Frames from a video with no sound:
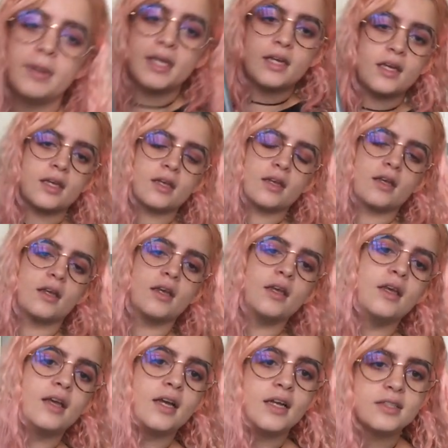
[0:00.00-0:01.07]
big.
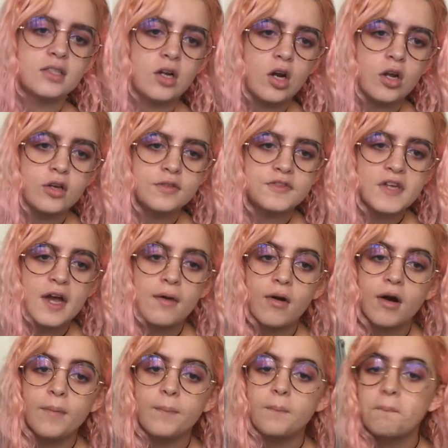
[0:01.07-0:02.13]
It's a clothes
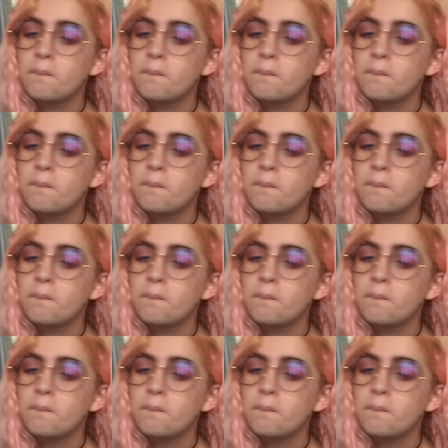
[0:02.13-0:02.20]
Zara.